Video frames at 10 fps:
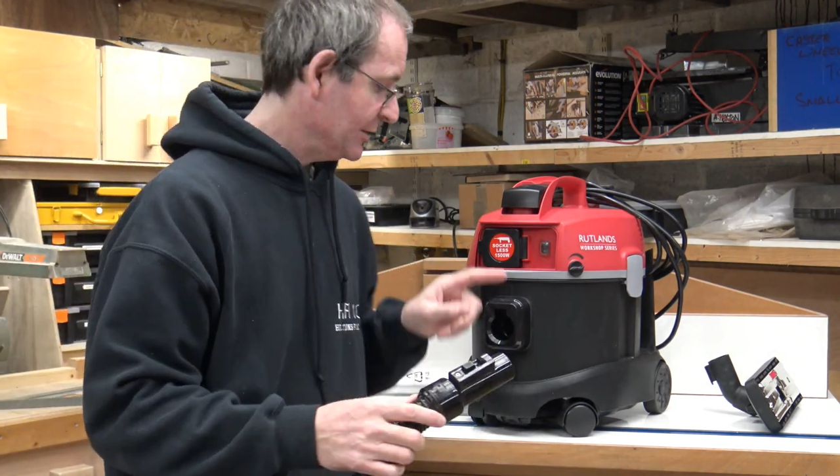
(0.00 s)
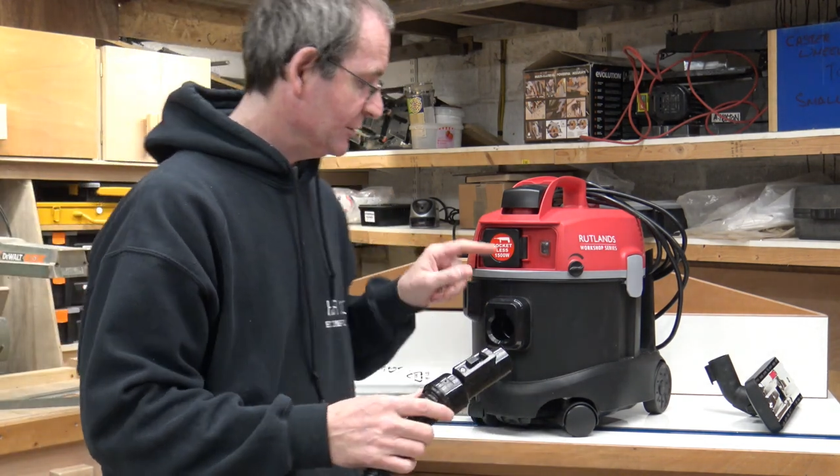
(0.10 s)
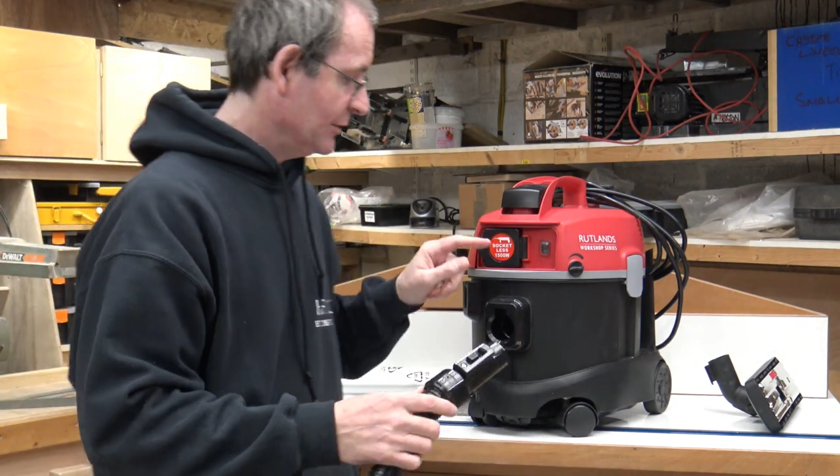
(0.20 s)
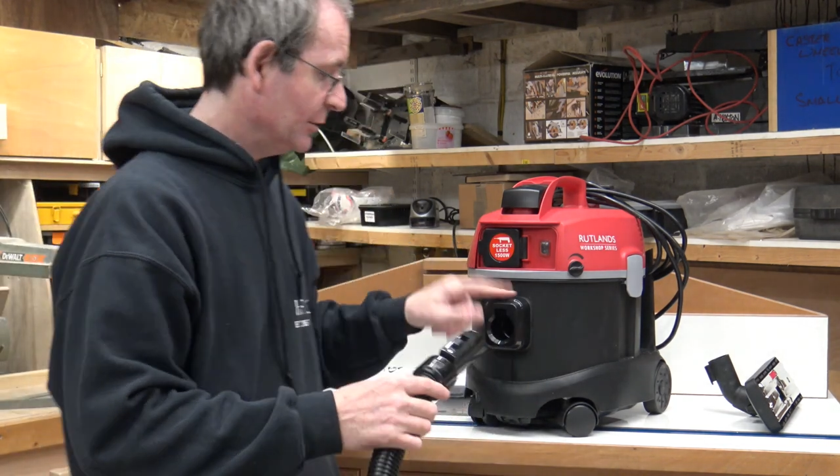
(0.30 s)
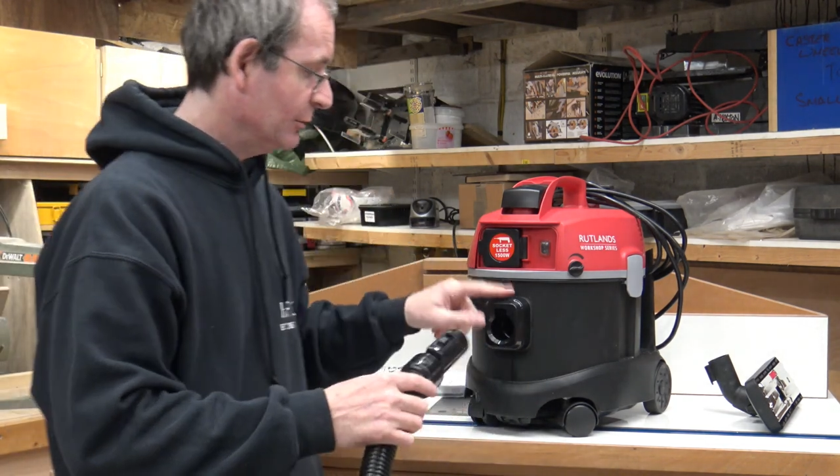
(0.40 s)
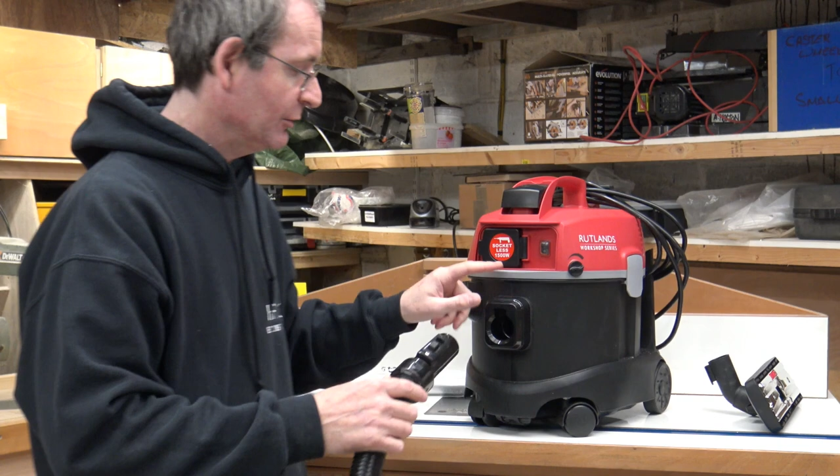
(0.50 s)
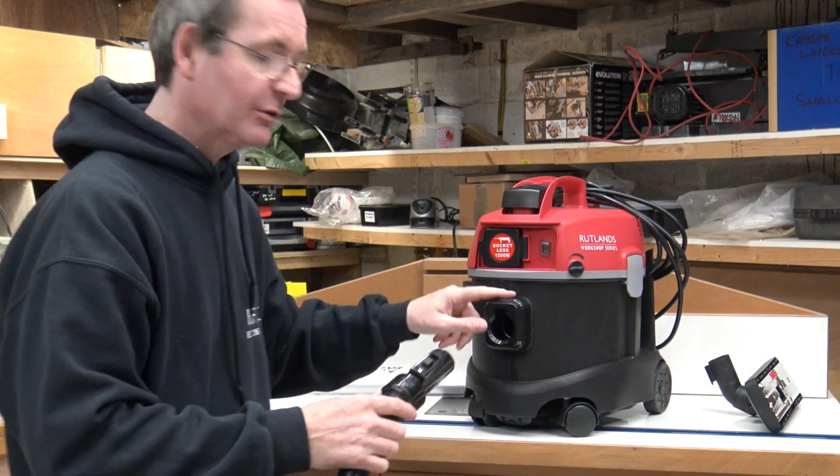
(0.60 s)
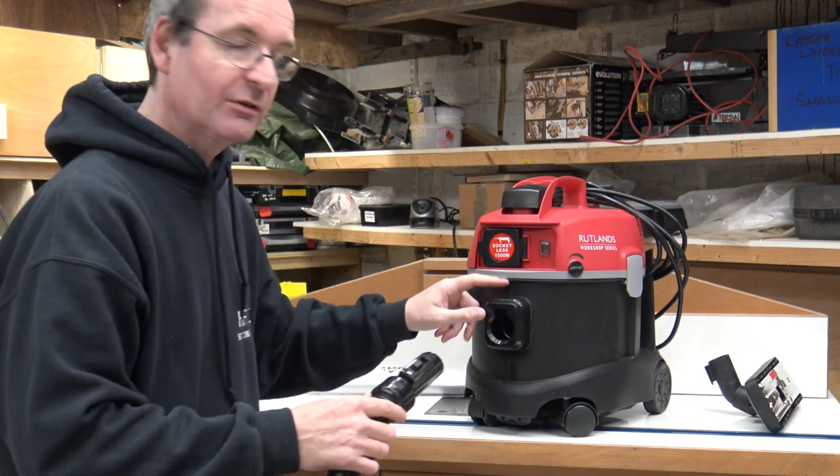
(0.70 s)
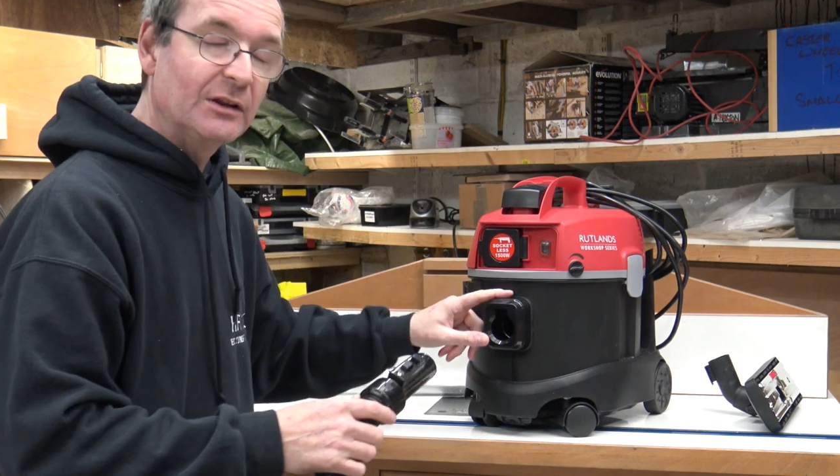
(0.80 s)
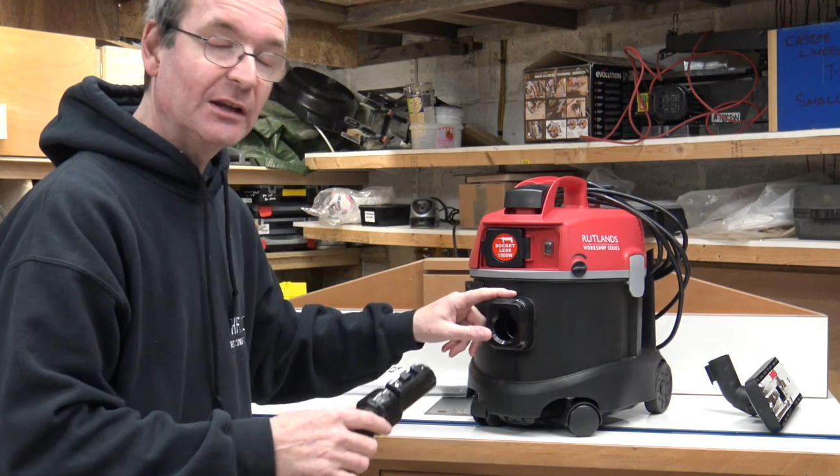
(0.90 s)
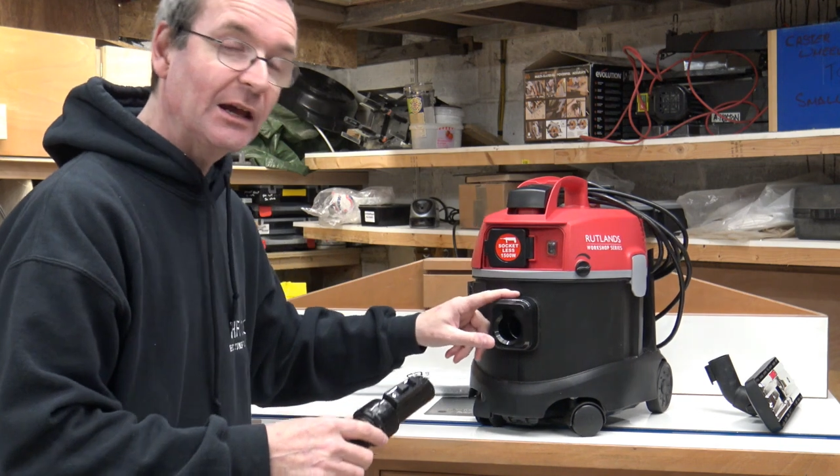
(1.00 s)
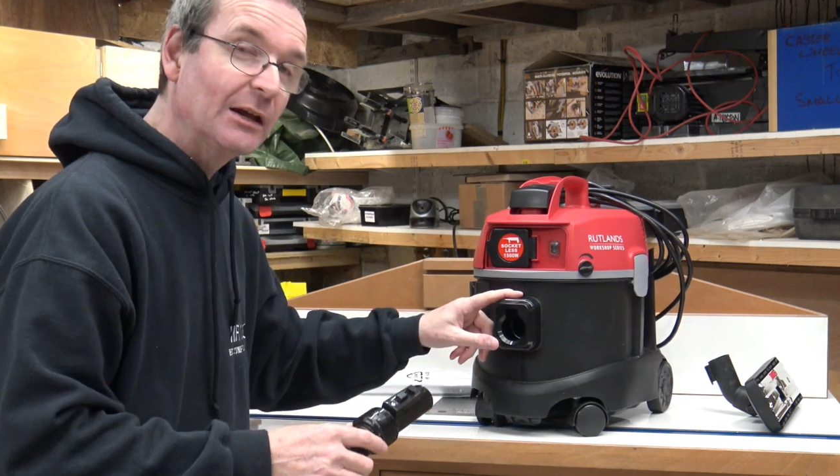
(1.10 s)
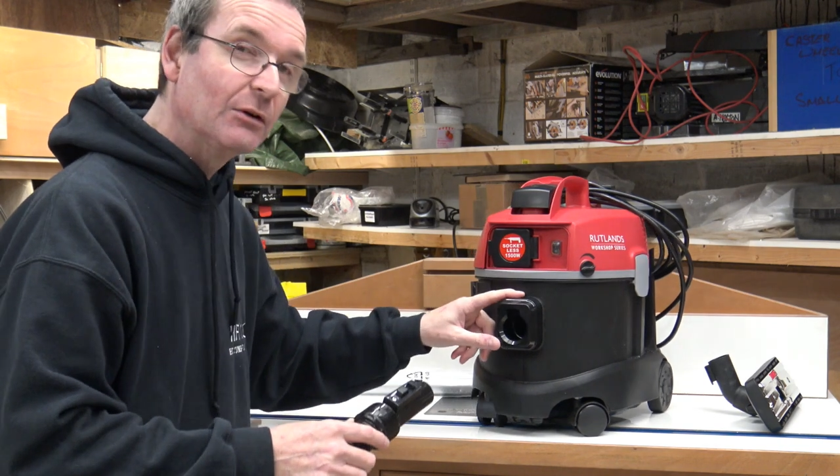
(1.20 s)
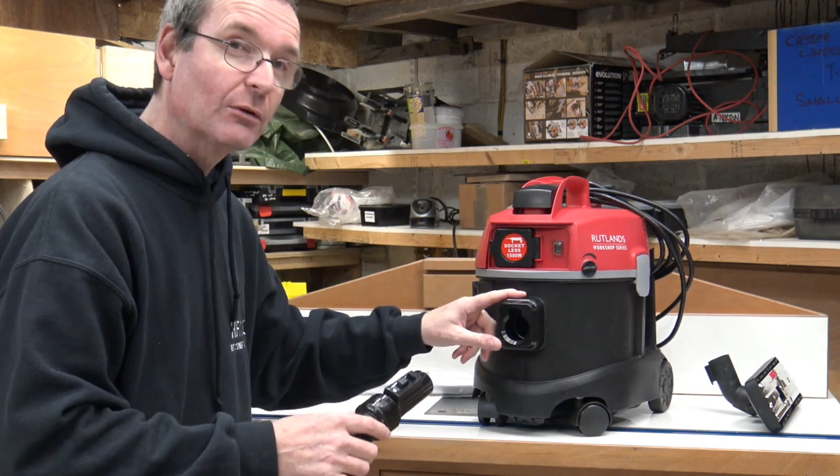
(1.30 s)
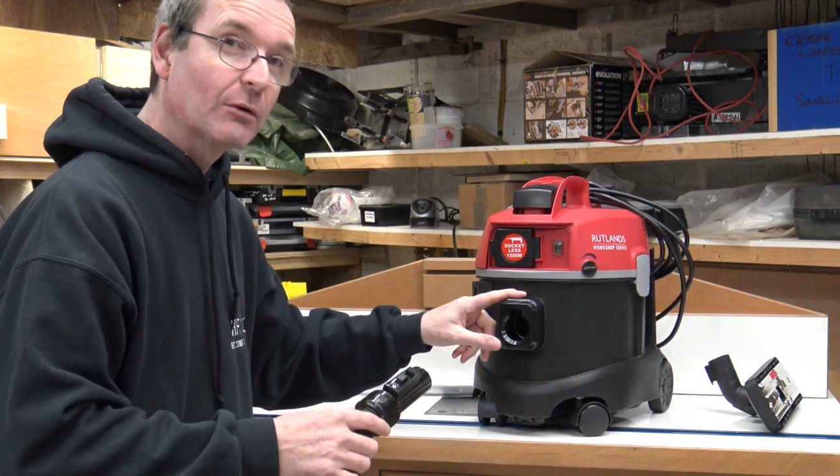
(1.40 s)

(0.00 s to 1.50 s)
actually goes into the end